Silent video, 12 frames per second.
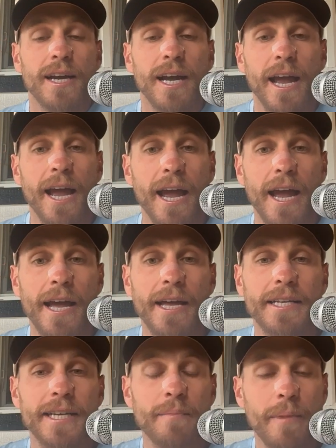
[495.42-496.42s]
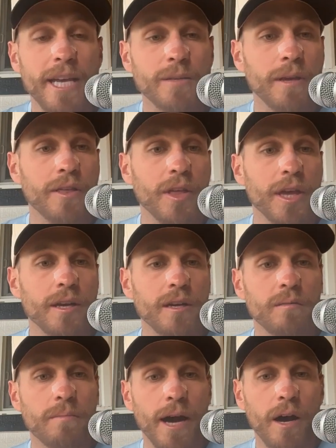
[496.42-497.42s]
And it makes me think
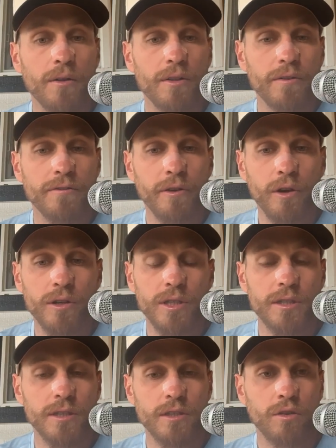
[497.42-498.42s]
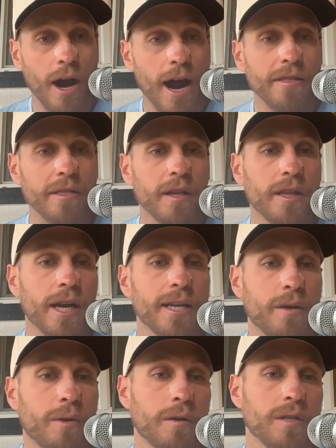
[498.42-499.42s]
about the first triathlon that I
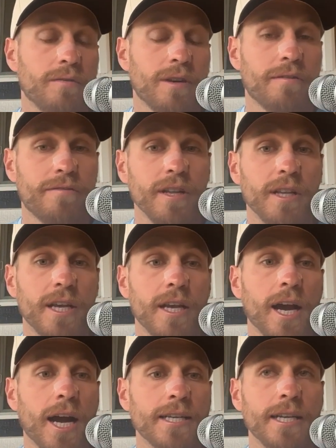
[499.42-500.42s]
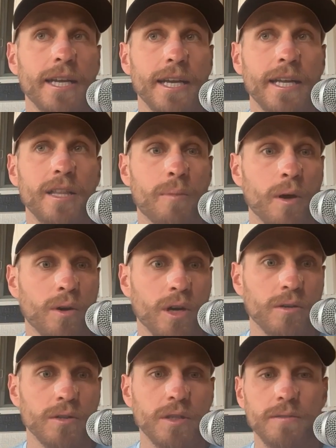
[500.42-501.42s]
did when I was living in Philly. I did it in the
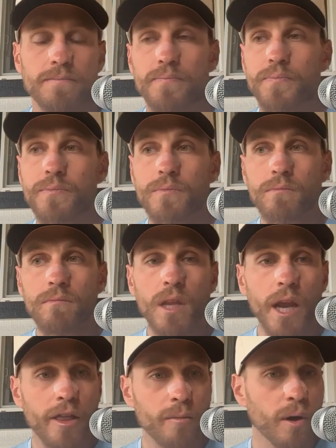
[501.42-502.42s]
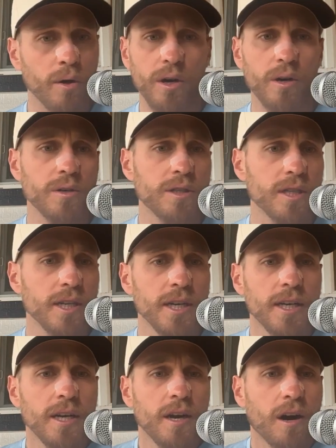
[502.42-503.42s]
Poconos. And the Poconos
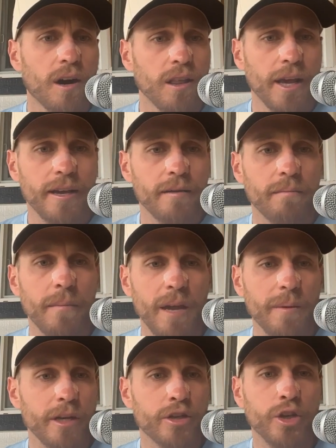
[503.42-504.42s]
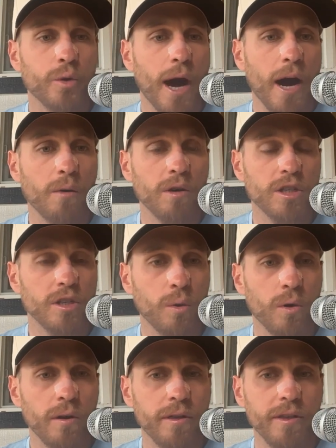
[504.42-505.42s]
are like maybe 2 hours
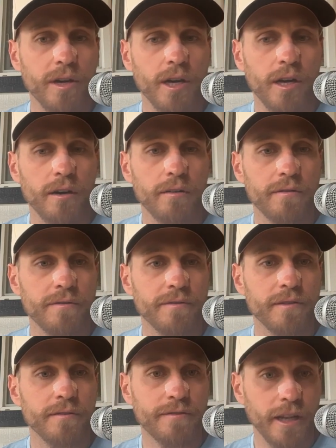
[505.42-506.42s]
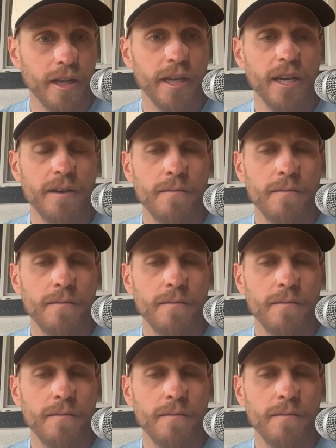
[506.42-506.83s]
north of Philly.